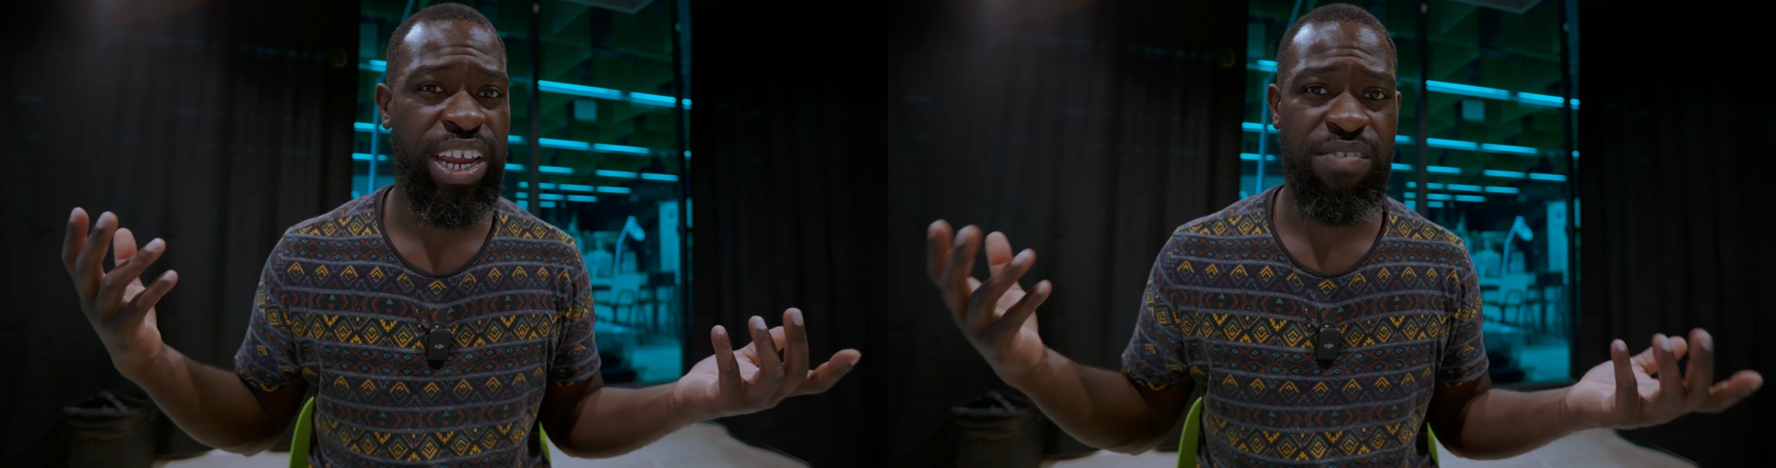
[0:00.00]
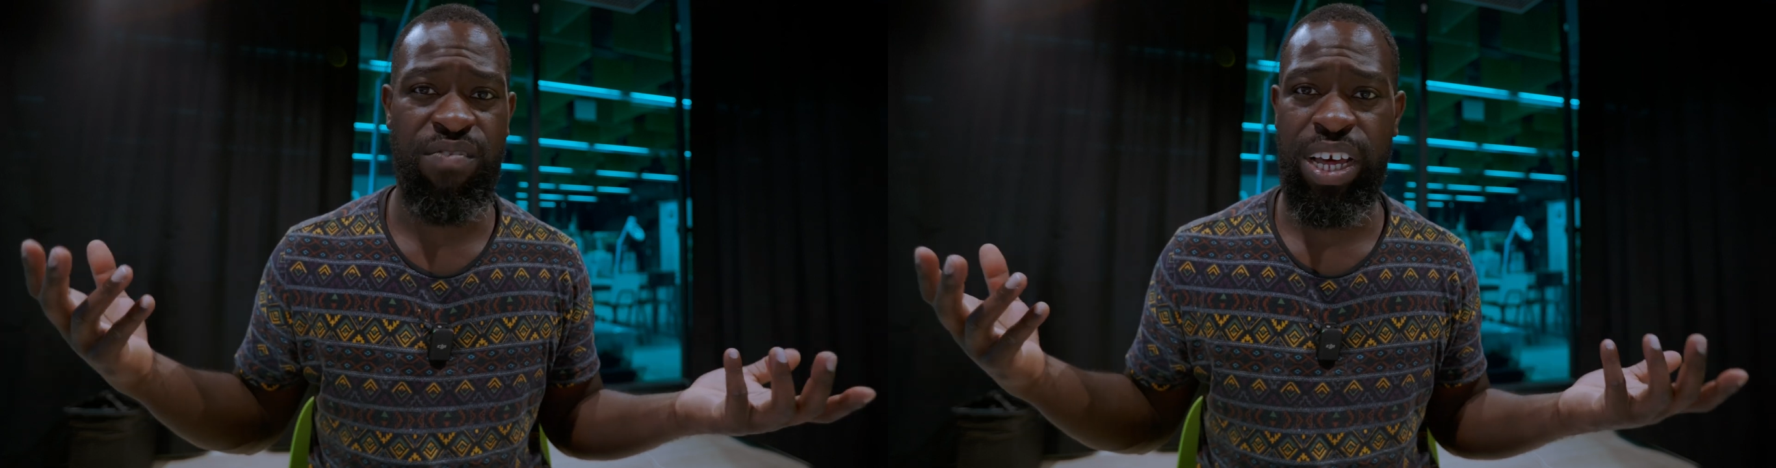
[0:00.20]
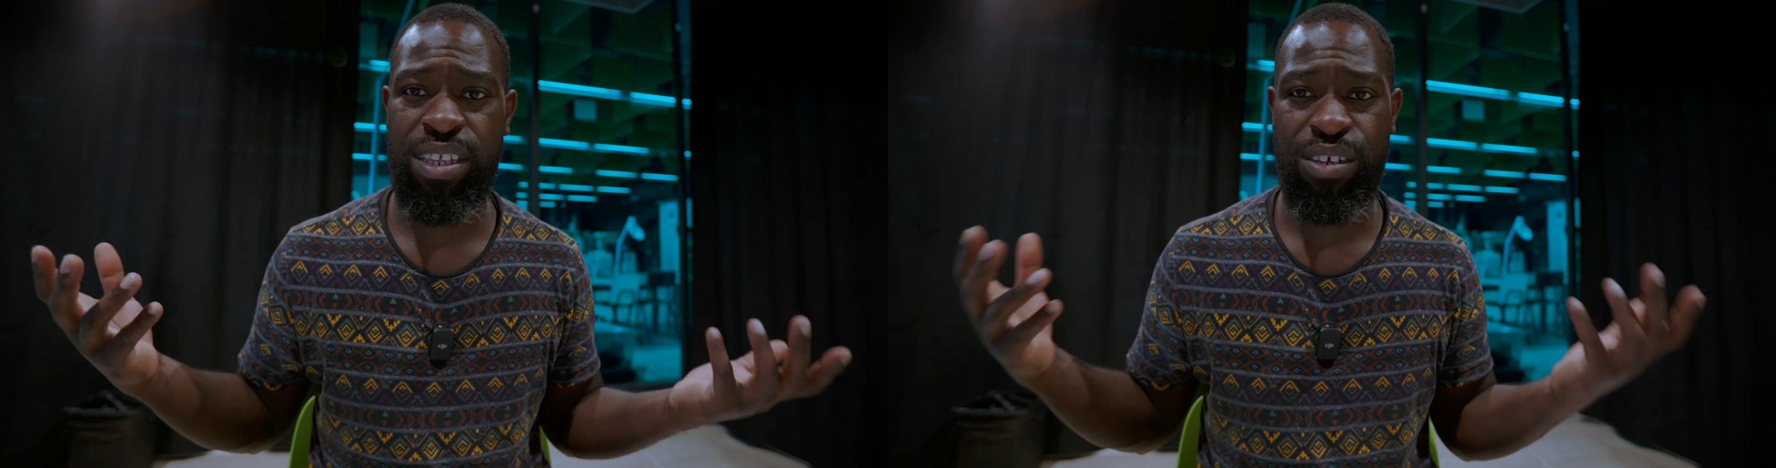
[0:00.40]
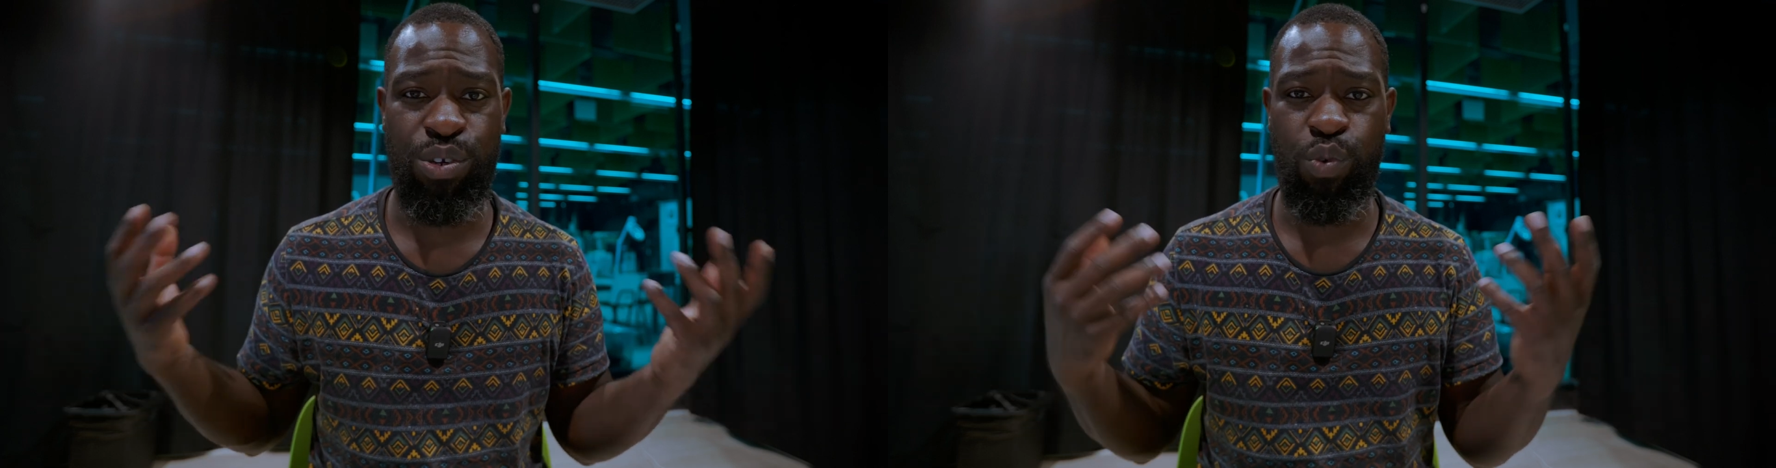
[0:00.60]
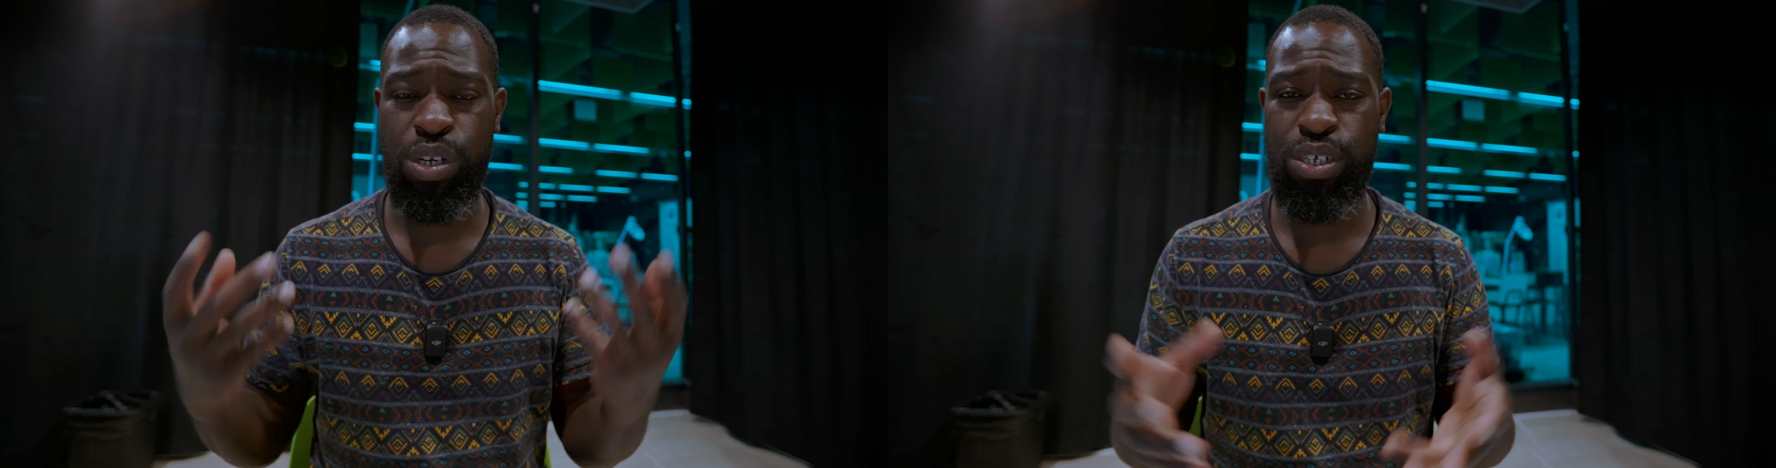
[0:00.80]
an event and
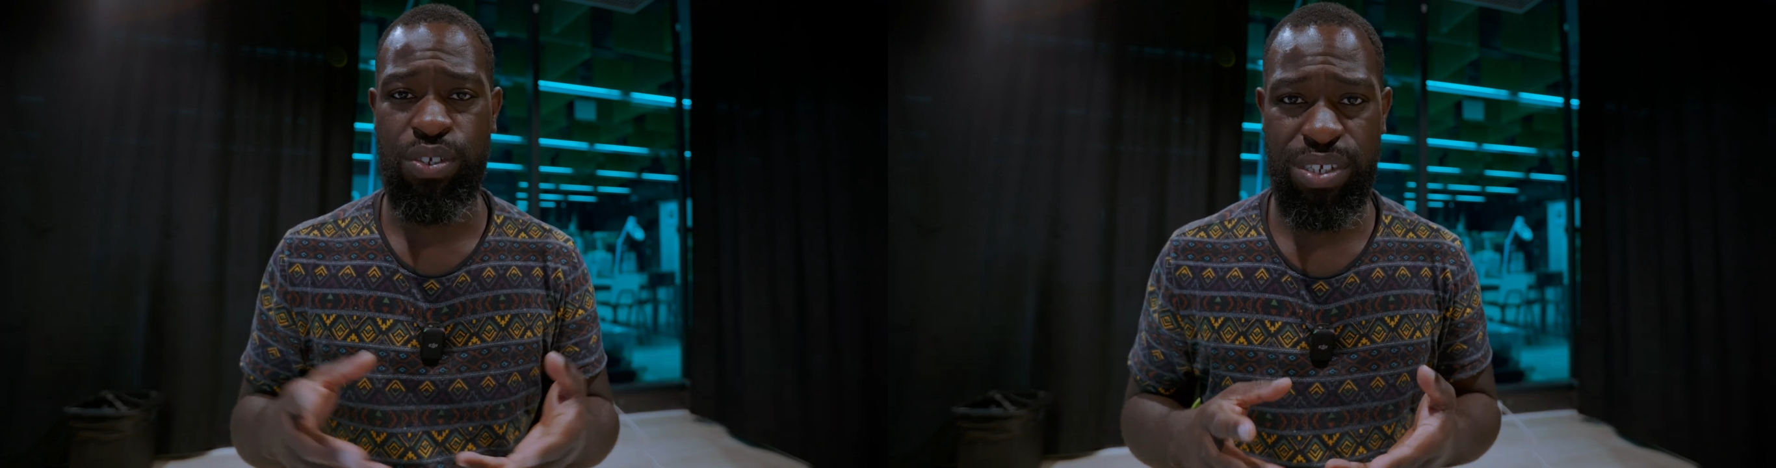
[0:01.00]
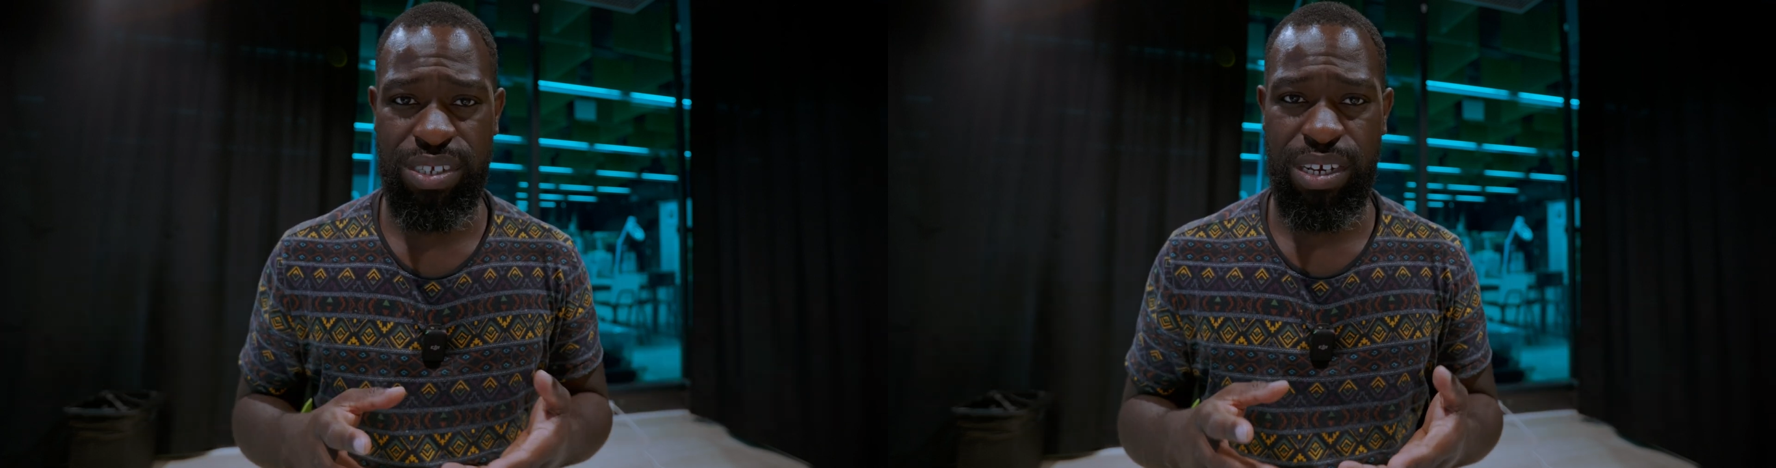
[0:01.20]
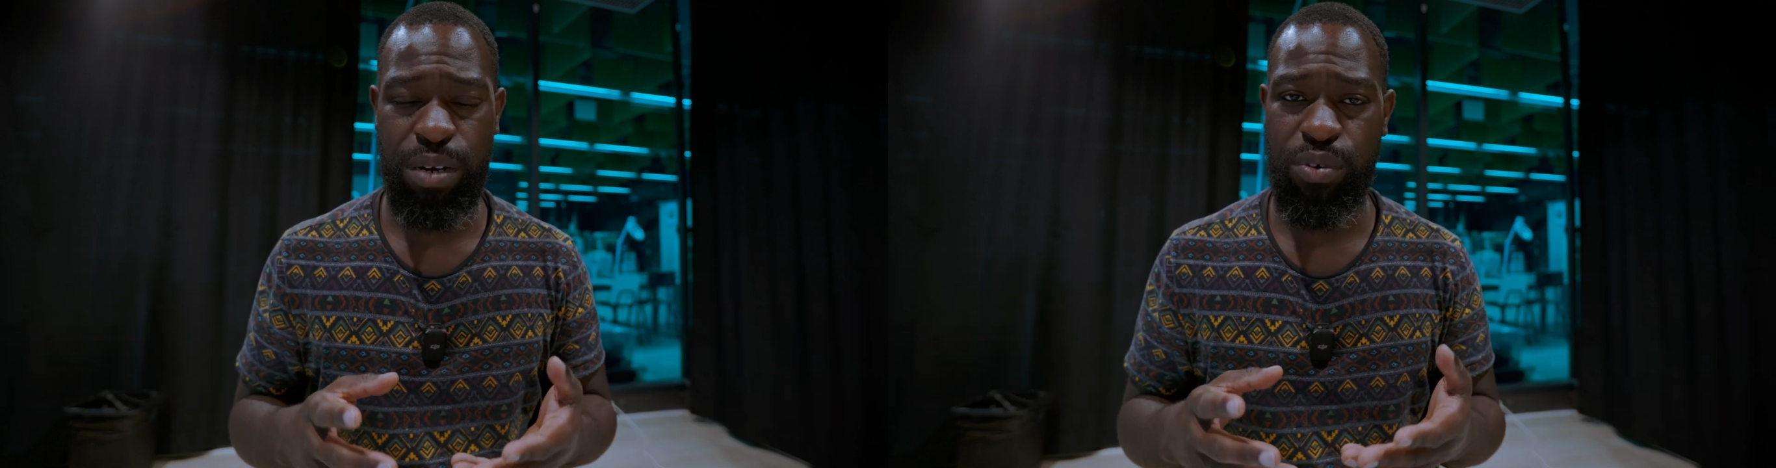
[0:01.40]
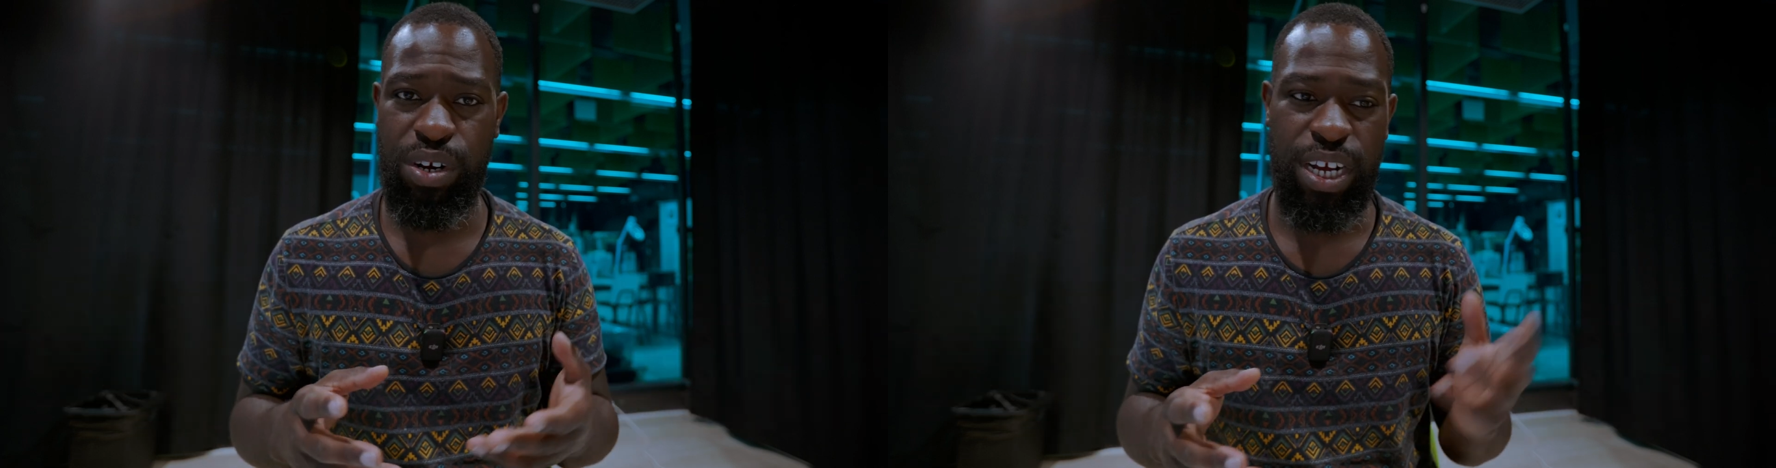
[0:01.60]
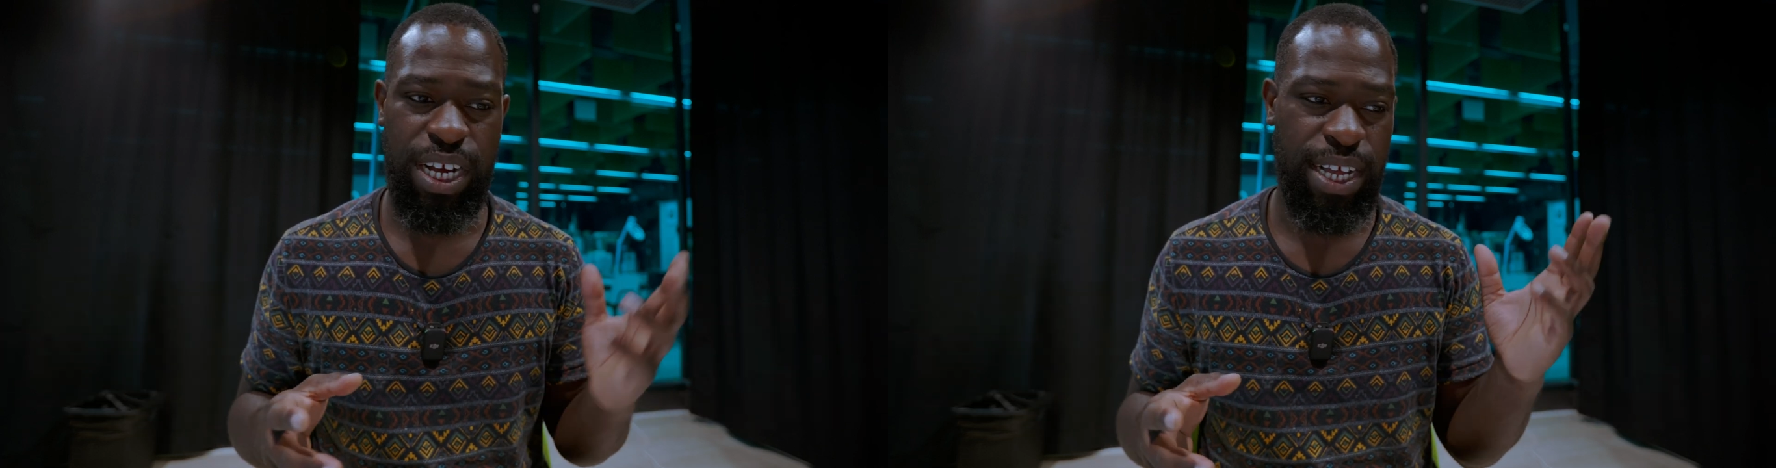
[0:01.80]
you want to use this
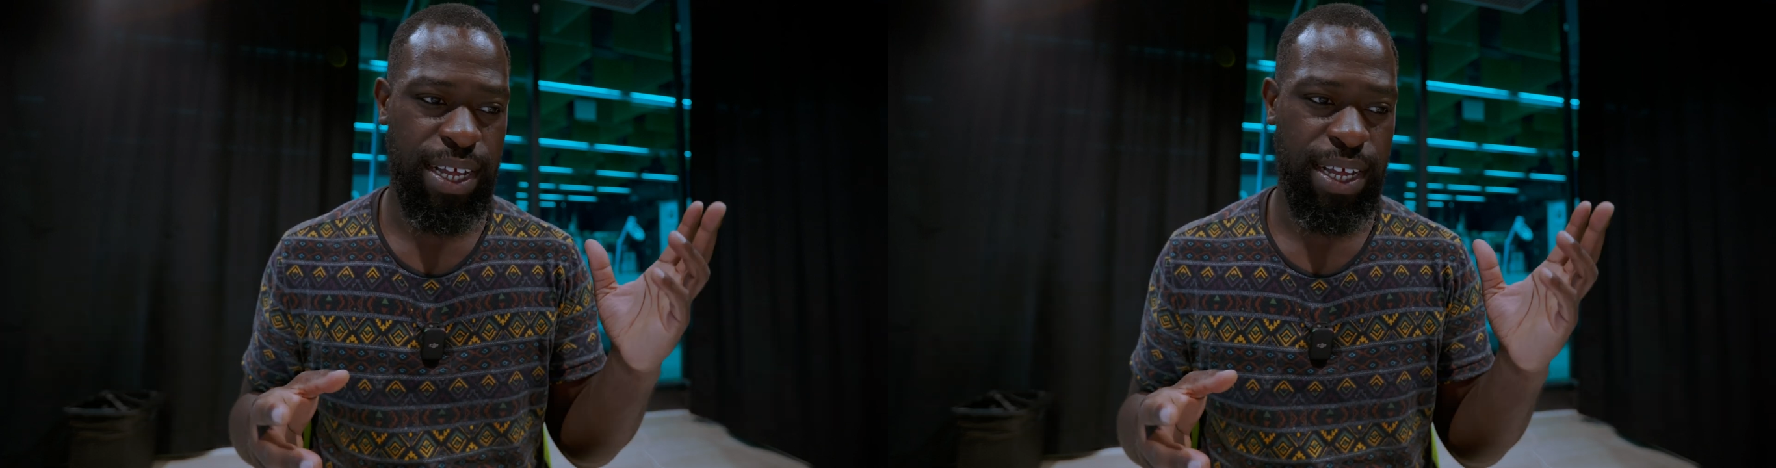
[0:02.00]
camera